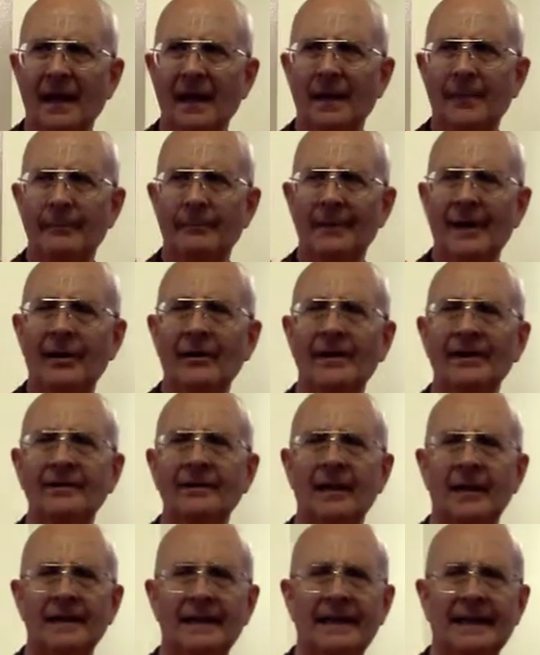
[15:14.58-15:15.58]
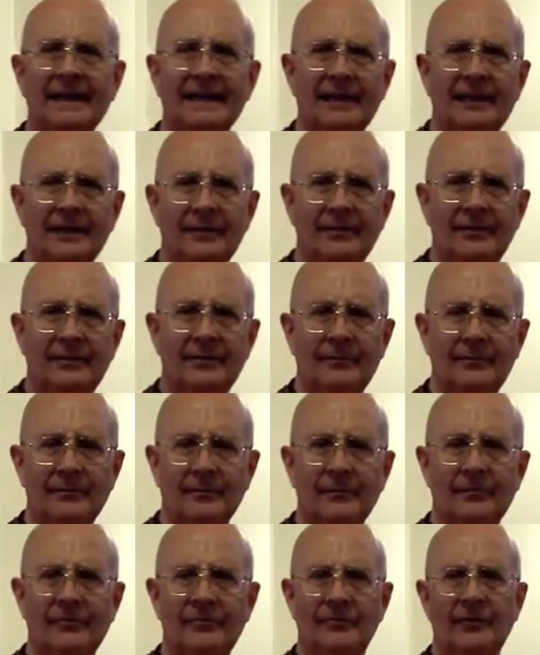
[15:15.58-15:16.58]
Mary Todd Lincoln
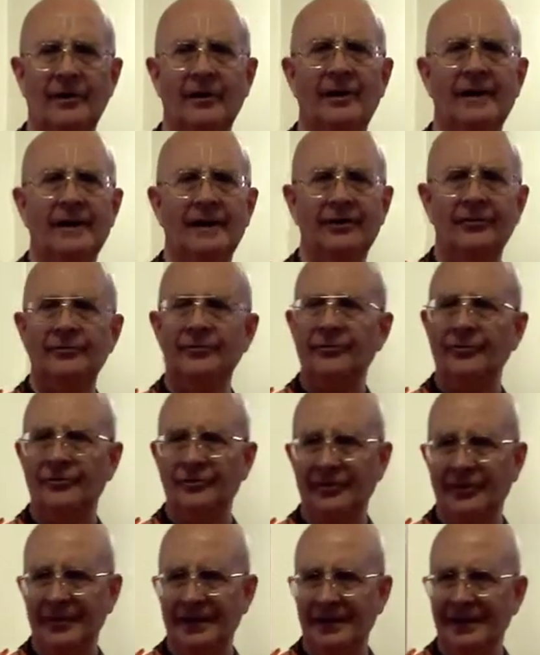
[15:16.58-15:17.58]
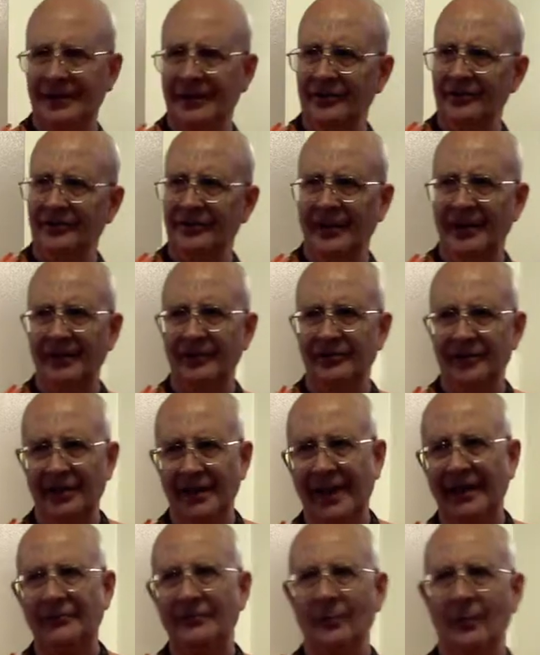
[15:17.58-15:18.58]
was very interested in these things, and
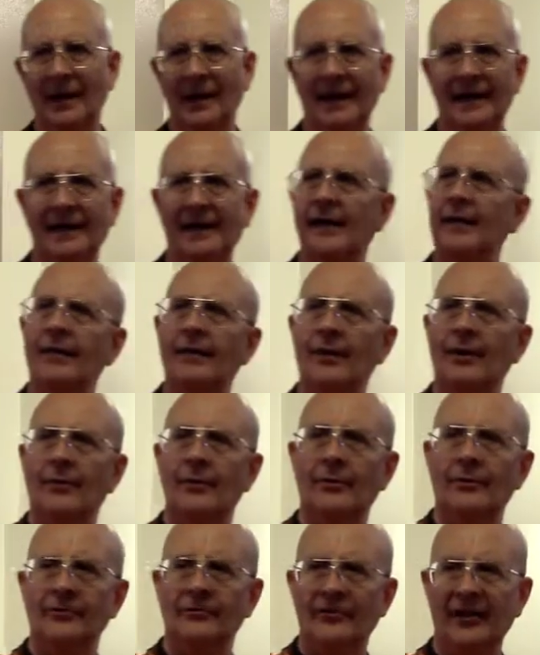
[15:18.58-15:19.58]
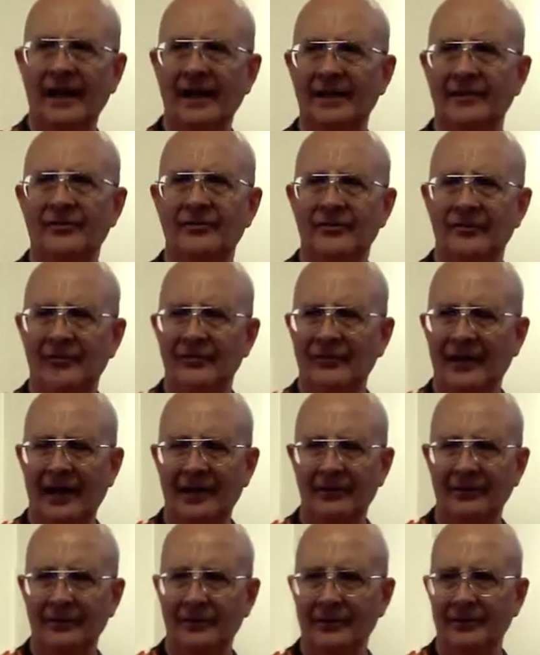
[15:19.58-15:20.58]
that's why there were seances
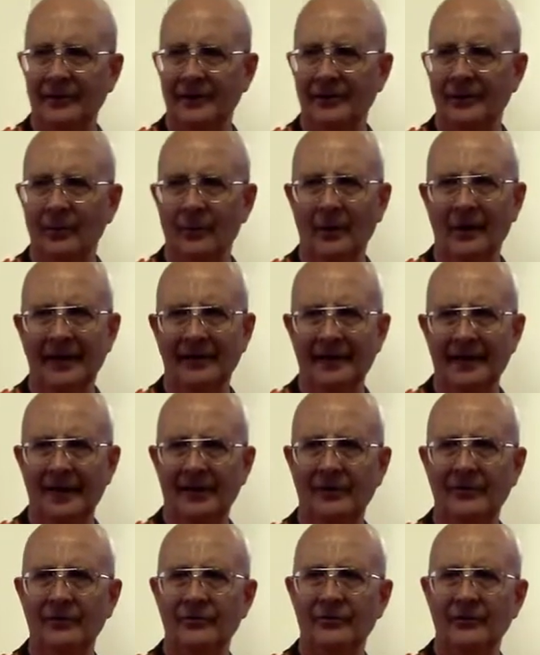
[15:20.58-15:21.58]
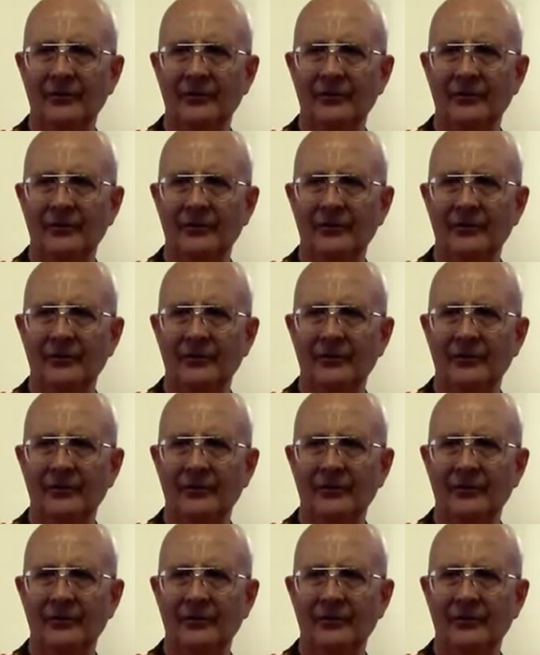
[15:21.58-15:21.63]
held in the White House.